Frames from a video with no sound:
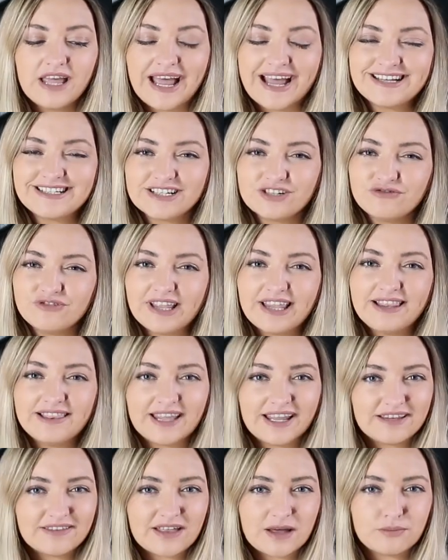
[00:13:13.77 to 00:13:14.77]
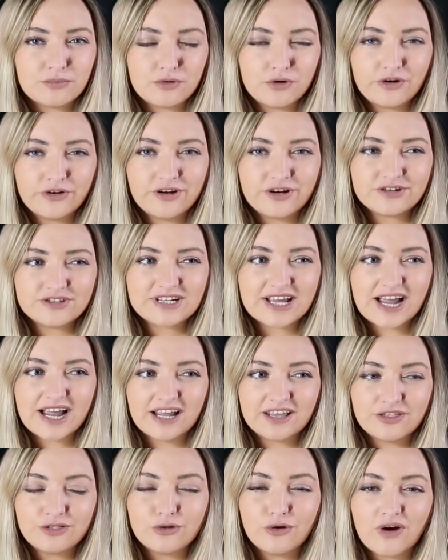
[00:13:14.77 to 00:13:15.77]
I didn't really like that product.
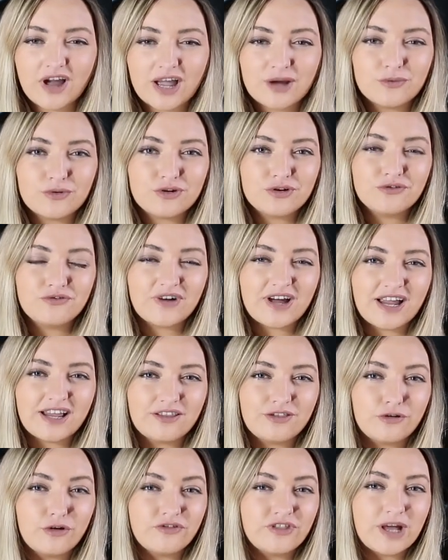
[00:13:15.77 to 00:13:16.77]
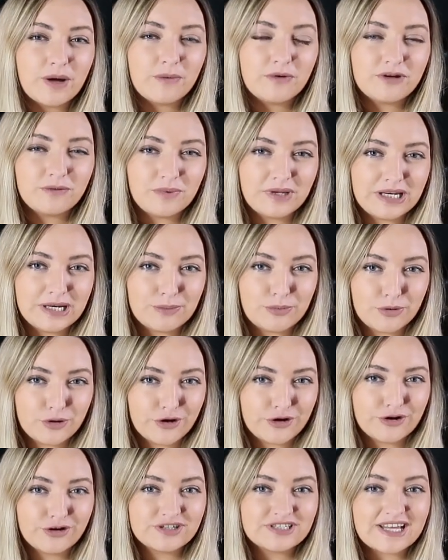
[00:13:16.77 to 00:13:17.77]
I thought I would have. I thought that would have been a
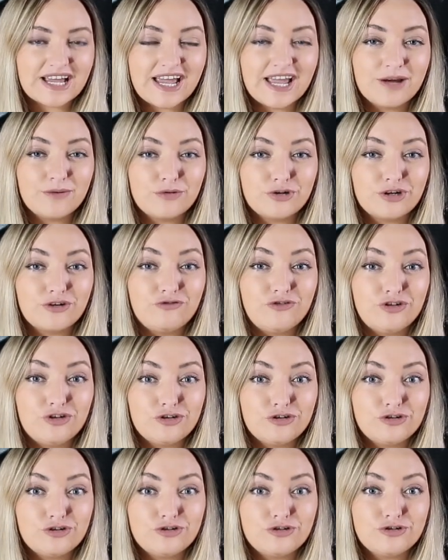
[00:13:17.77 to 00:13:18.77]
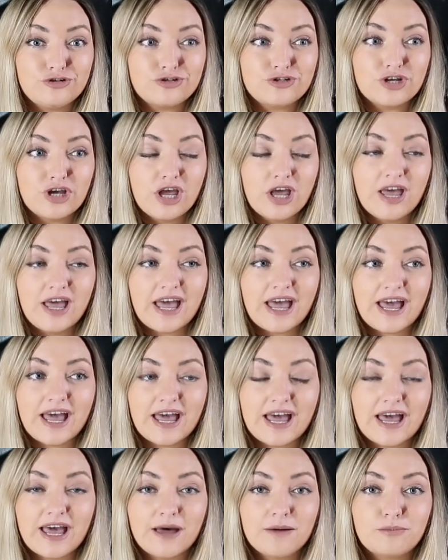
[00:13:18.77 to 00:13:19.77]
product I would have used
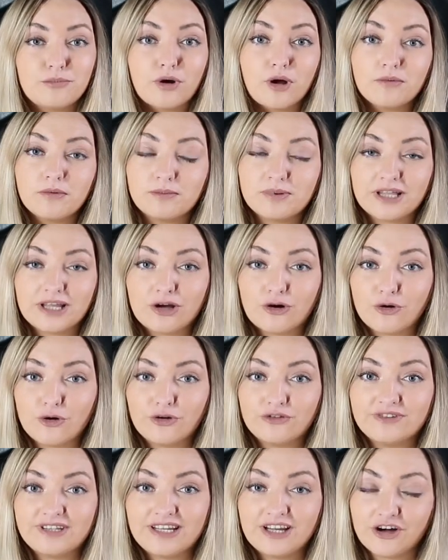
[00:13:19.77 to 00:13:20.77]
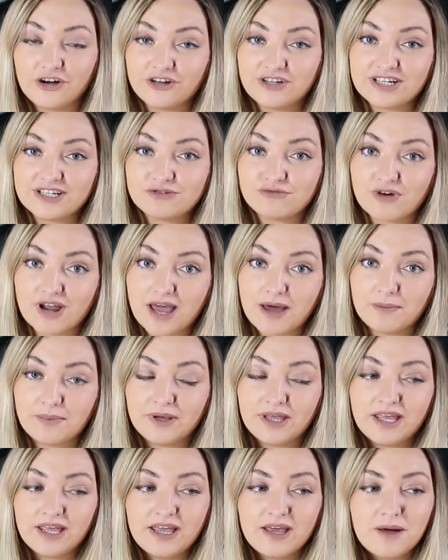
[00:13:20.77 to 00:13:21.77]
uh, probably on the Audi's wrap.
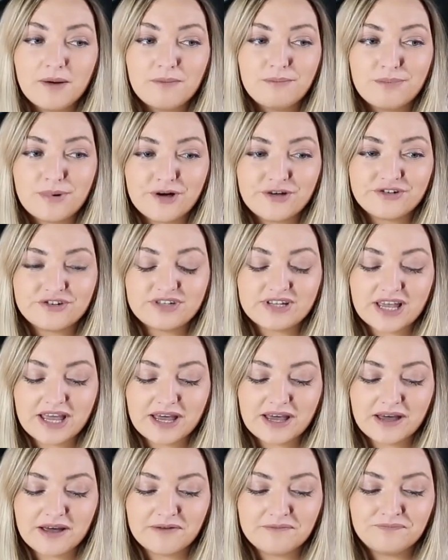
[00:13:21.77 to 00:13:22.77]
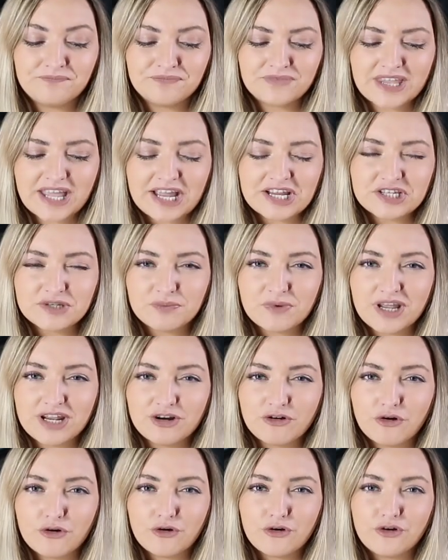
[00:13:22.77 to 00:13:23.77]
But um, I spread
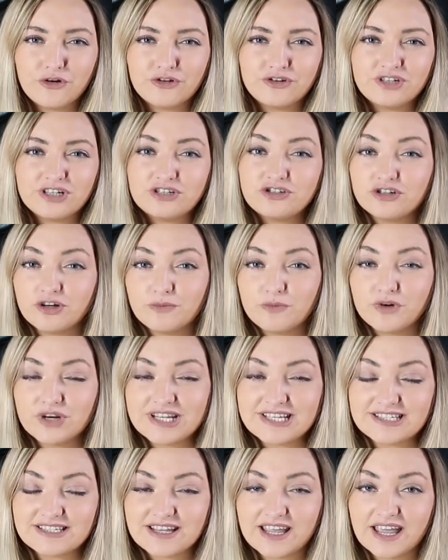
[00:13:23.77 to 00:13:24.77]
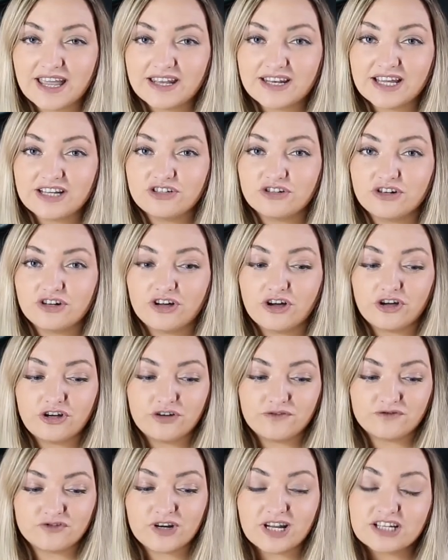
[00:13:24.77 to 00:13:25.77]
it on, done what it said. I done it out
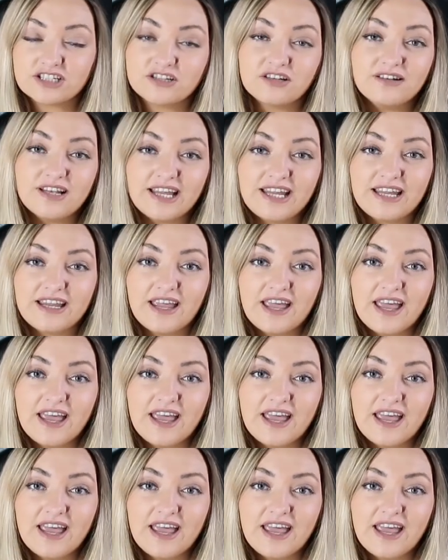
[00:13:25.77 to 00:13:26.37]
of direct sunlight,